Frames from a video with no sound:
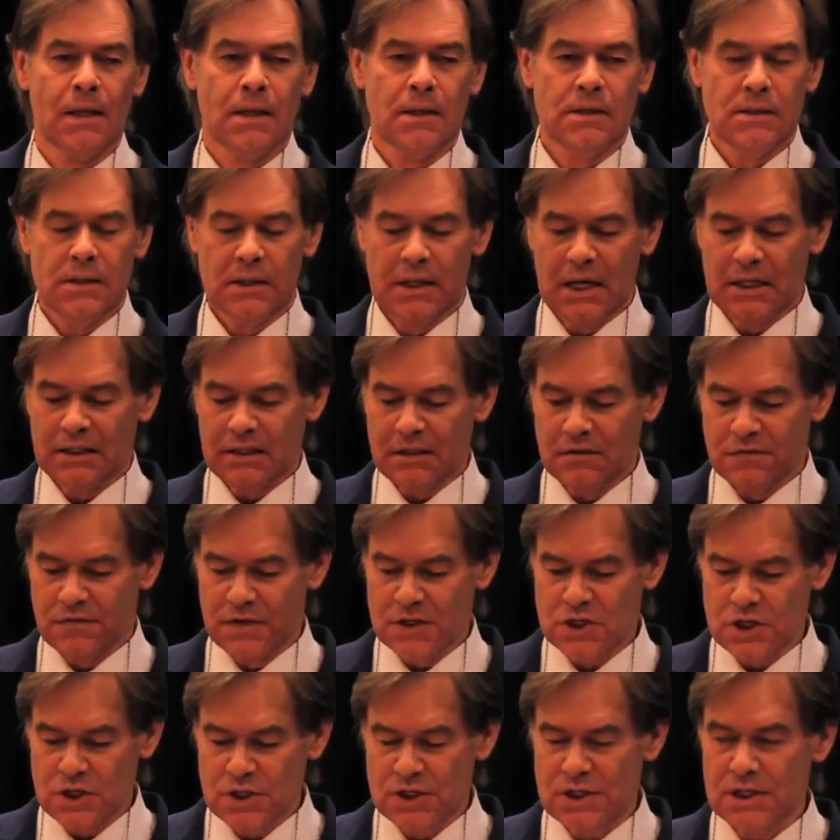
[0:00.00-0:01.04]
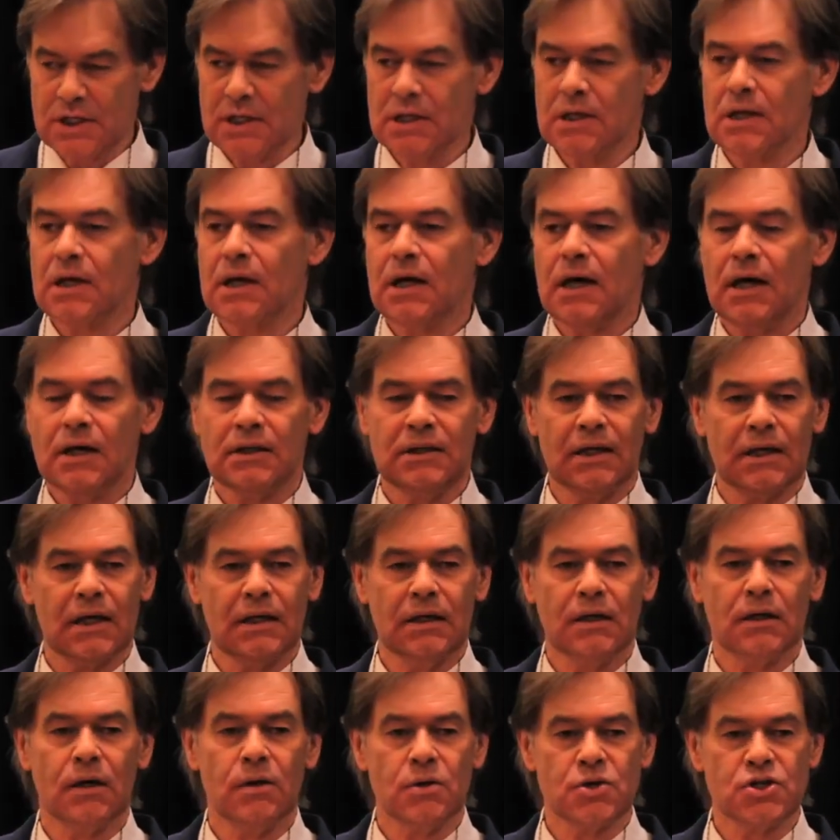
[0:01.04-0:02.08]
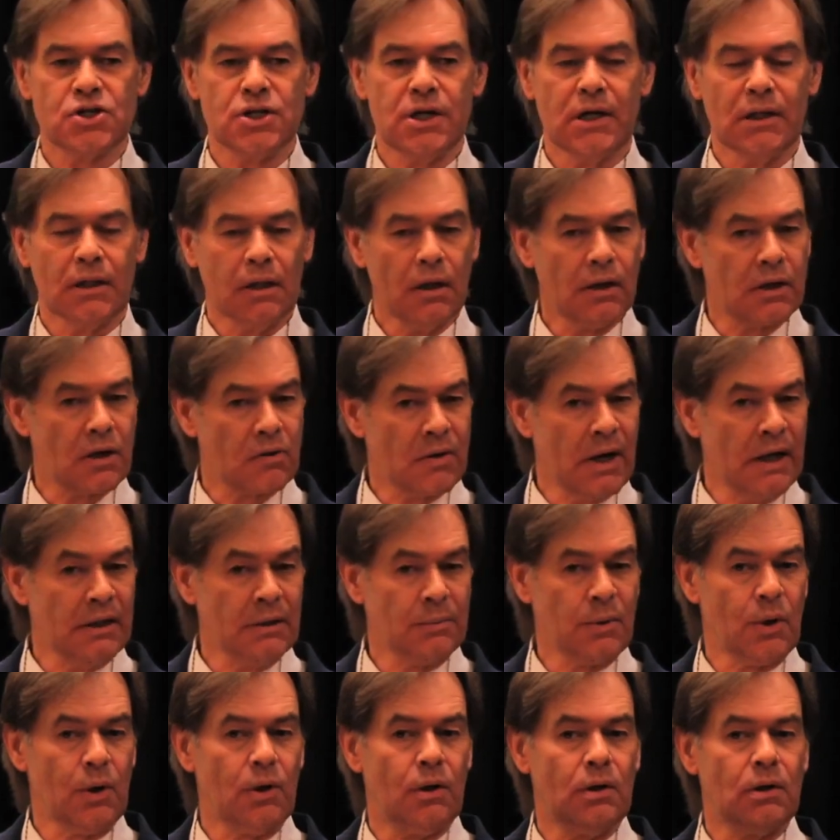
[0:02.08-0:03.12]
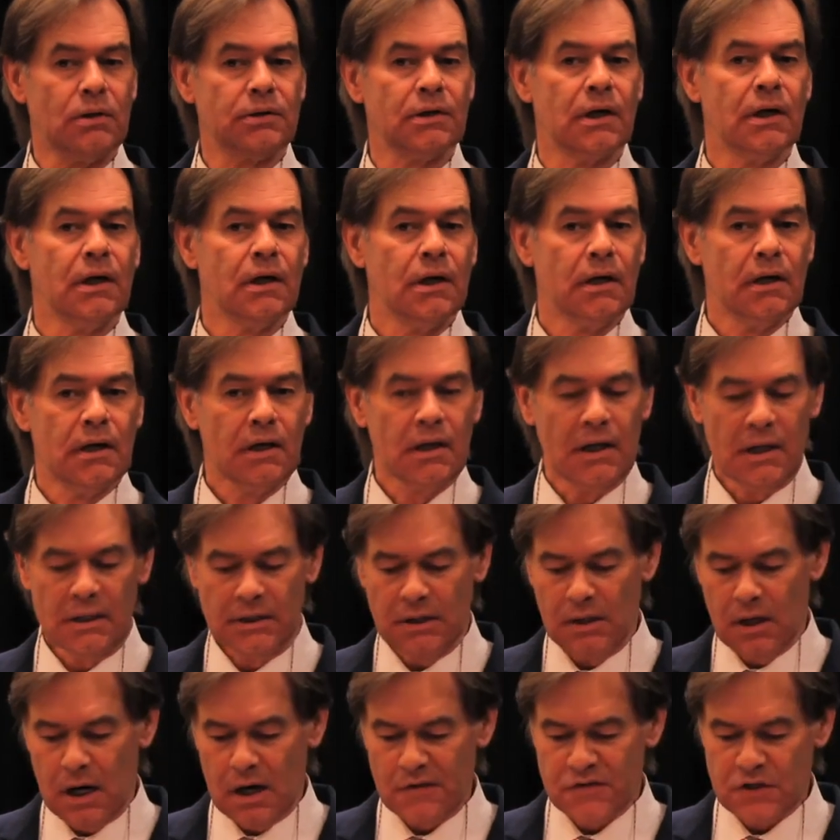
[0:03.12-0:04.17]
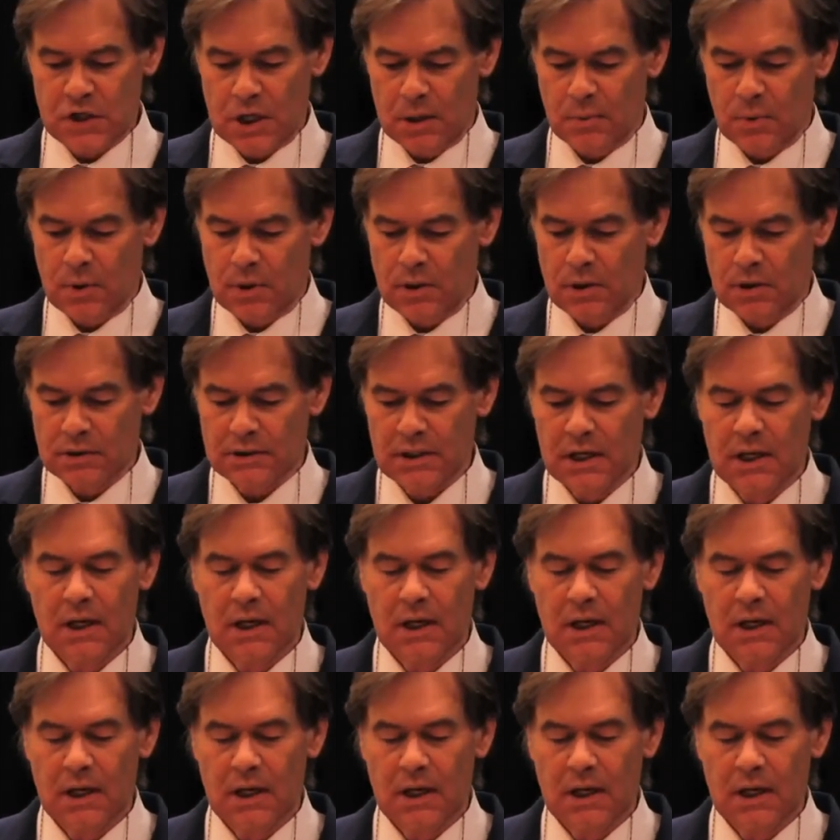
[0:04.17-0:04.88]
You get the efficiency and you can negotiate. Look around the world, in the offshore world,